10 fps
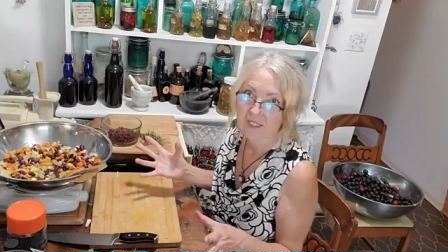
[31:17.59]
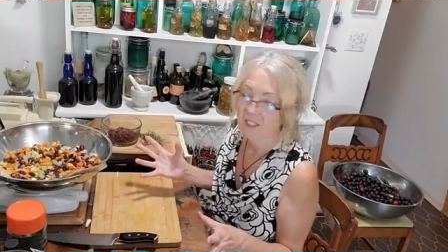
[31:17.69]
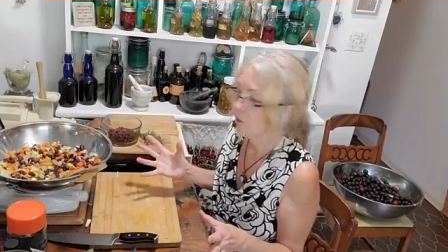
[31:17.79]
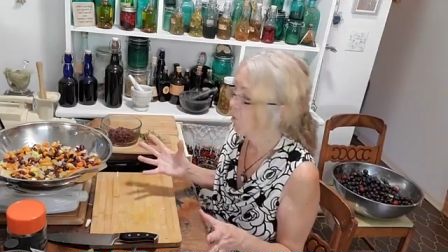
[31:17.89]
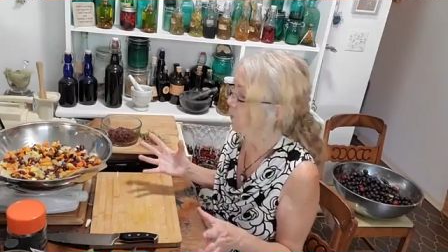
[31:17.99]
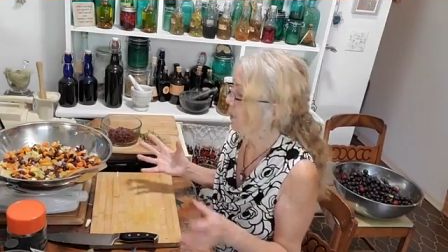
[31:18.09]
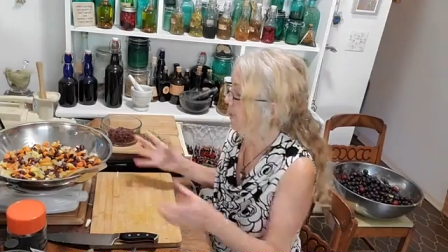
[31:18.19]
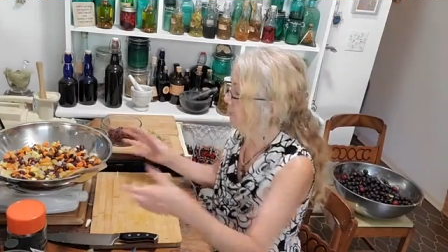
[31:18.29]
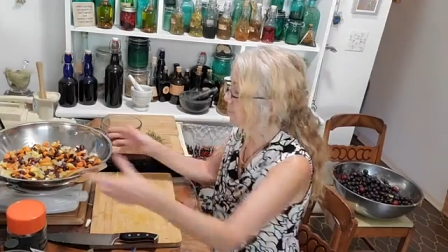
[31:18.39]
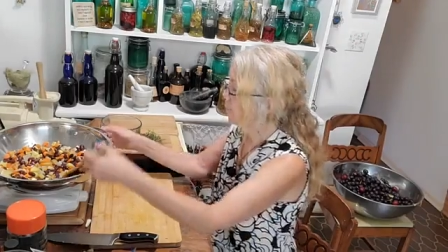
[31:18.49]
so,
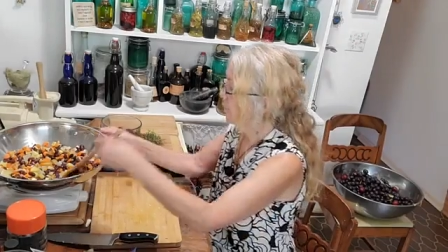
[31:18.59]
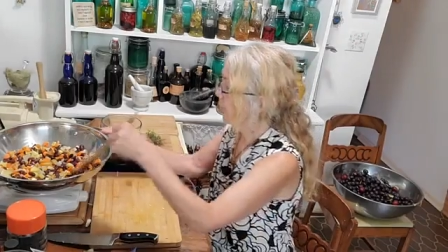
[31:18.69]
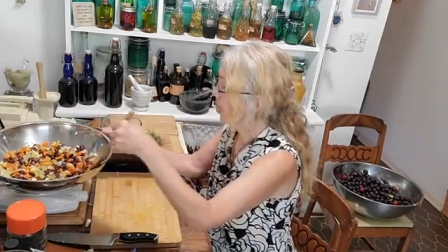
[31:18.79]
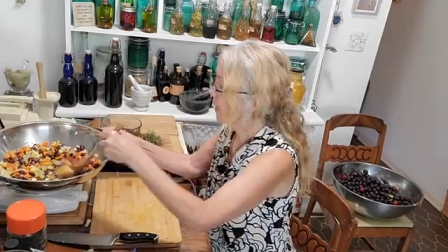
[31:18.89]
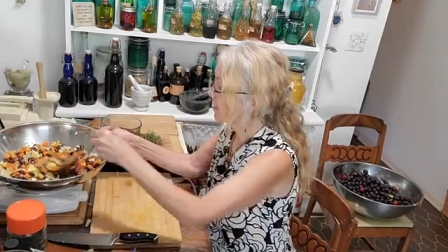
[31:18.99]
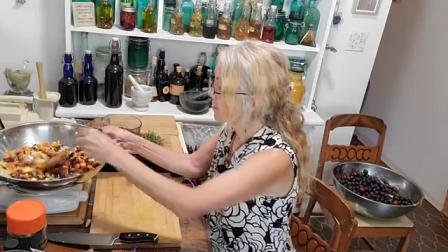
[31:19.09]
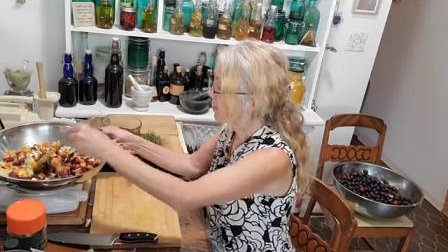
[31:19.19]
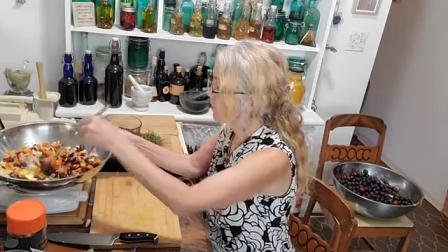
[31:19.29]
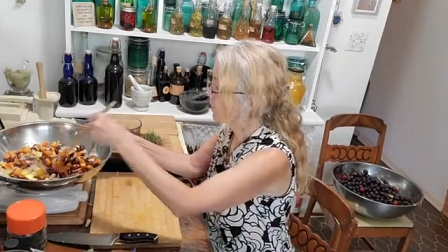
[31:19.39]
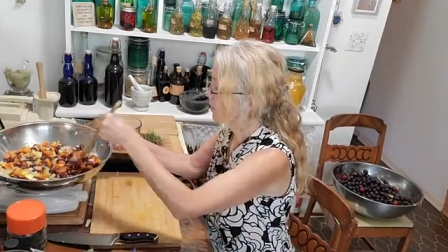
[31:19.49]
yeah,
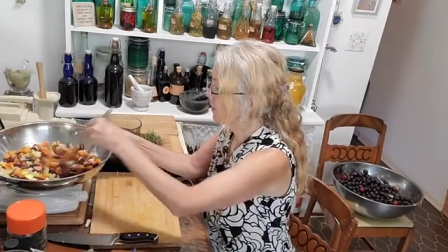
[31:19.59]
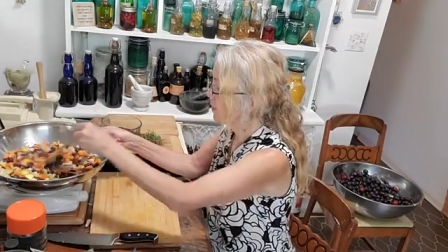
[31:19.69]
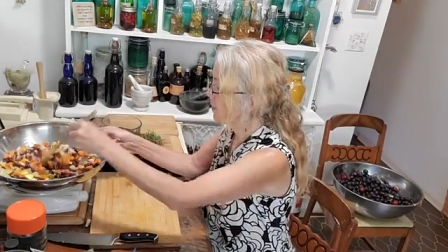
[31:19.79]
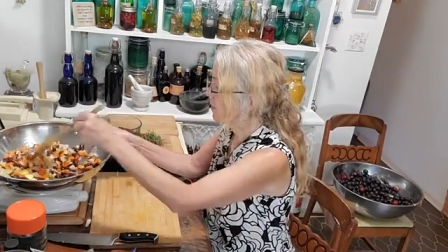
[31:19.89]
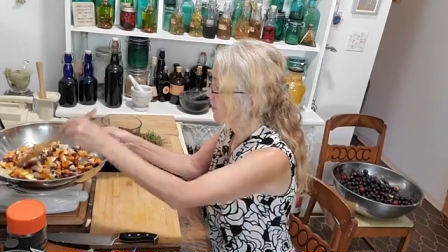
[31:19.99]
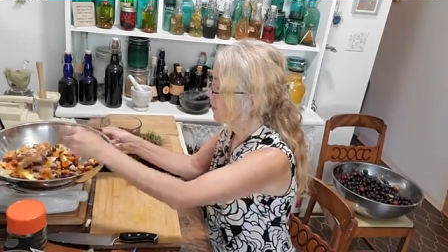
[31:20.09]
so this,